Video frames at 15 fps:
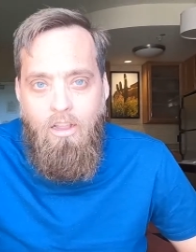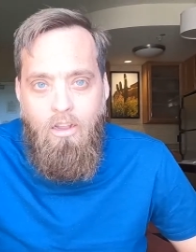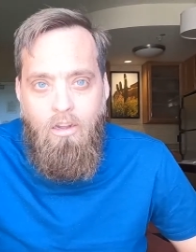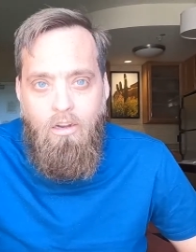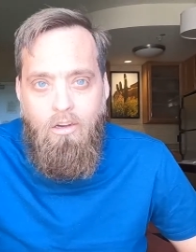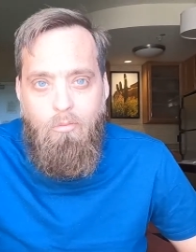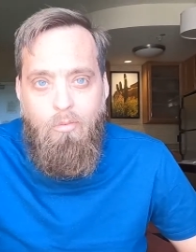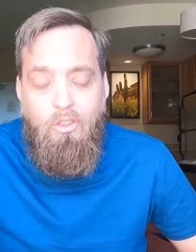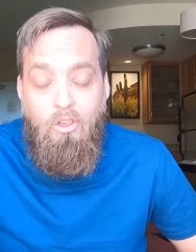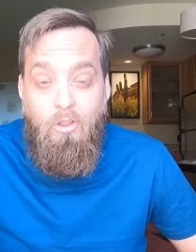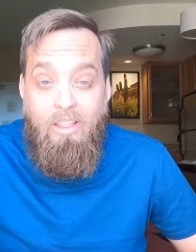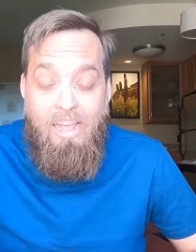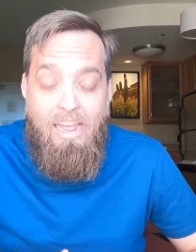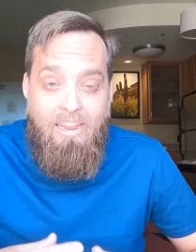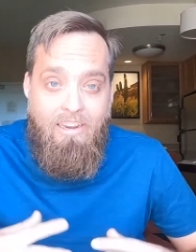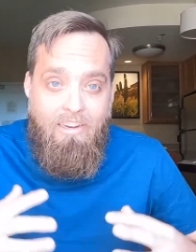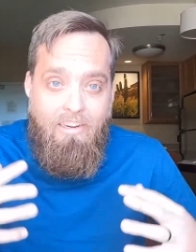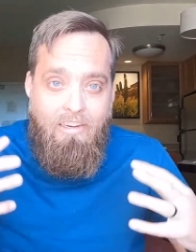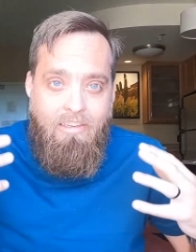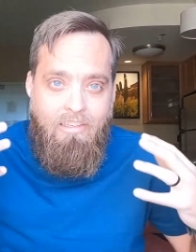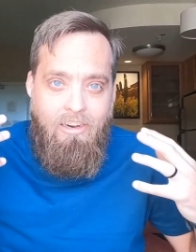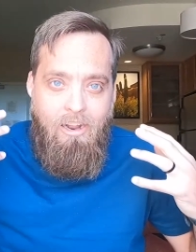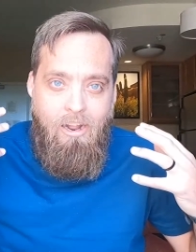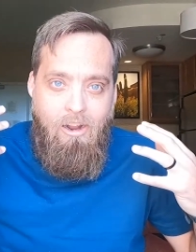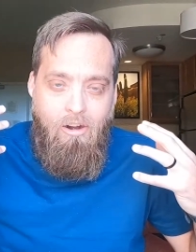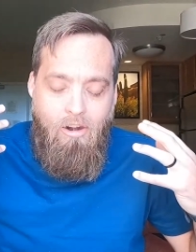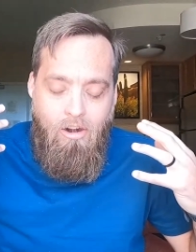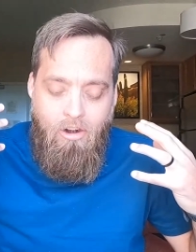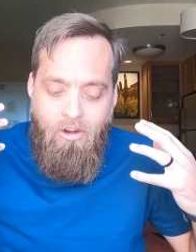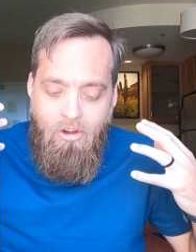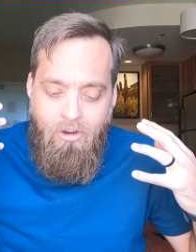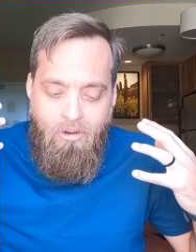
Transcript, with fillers: Um, so that is our